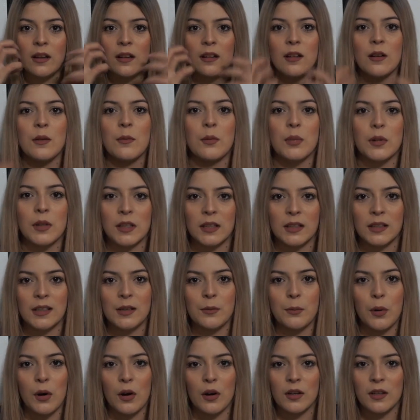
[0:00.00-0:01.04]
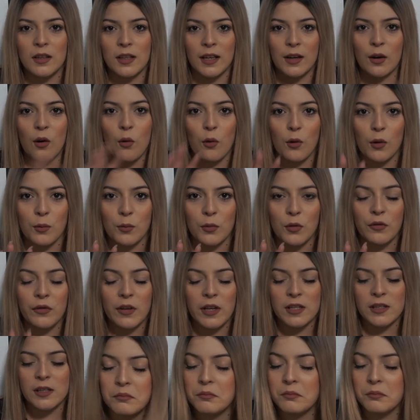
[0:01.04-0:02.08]
completely apart like horror
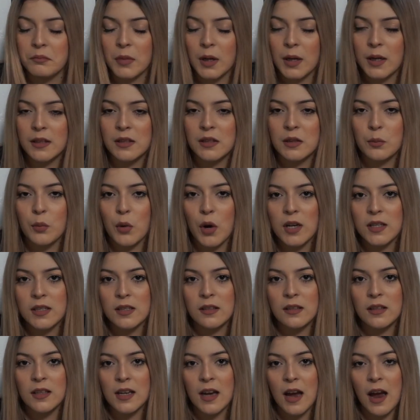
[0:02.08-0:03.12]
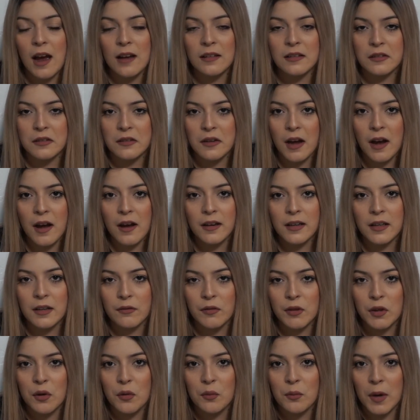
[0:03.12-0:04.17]
movies, but it surprisingly has not,
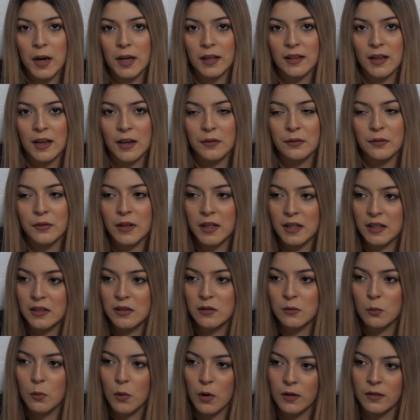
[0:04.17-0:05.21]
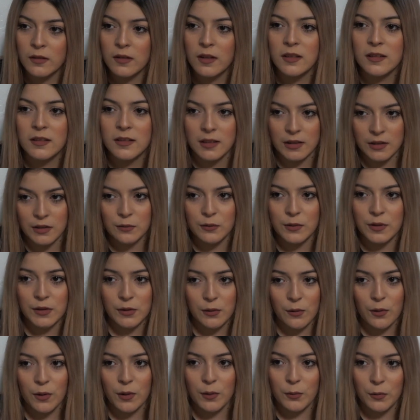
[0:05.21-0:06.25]
even though my life is one continuous
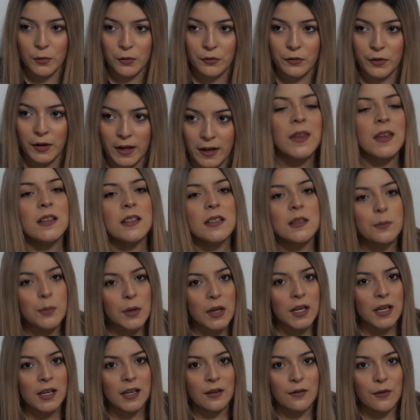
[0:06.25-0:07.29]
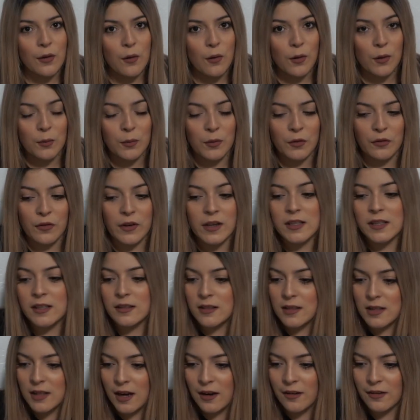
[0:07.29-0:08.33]
horror movie. Speaking of horror movies and
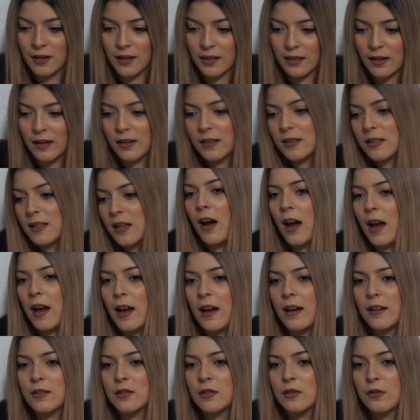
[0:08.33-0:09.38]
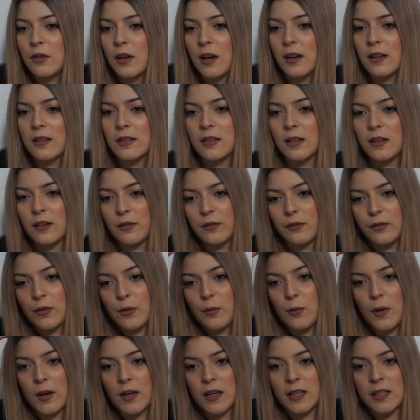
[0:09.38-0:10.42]
scary things, I asked you guys if you
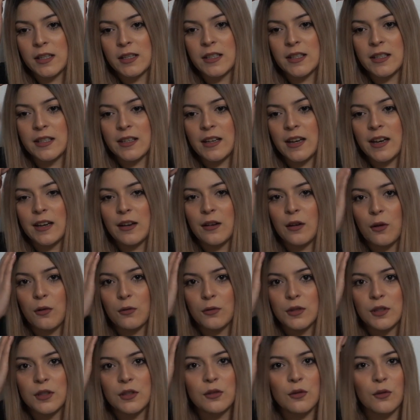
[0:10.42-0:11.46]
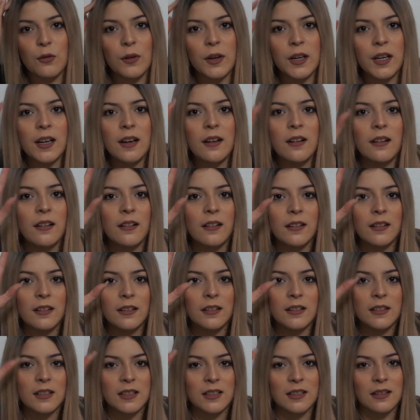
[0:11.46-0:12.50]
wanted to see a ghost story
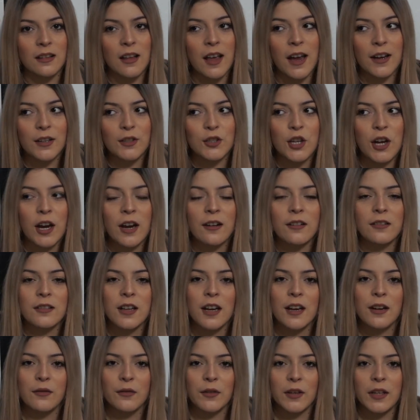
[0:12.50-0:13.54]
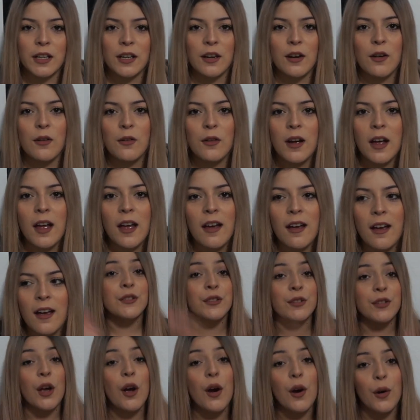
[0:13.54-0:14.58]
slash hair dyeing video.
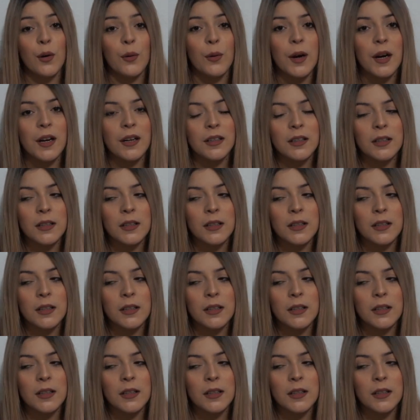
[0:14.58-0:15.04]
So